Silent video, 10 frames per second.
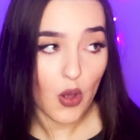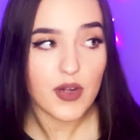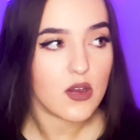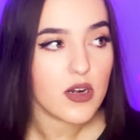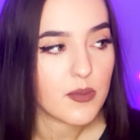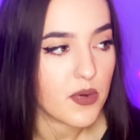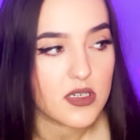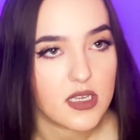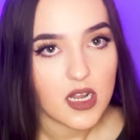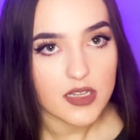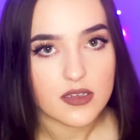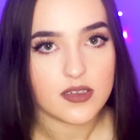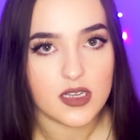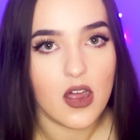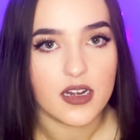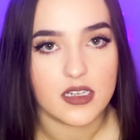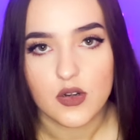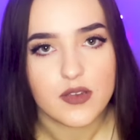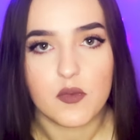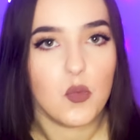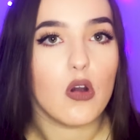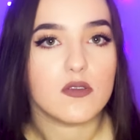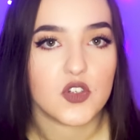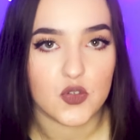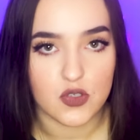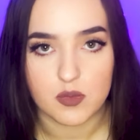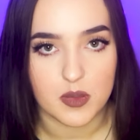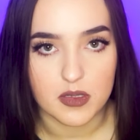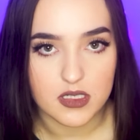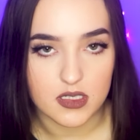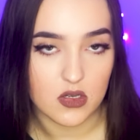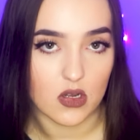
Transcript: I only got it because I like the design. I don't even watch George Memeulous's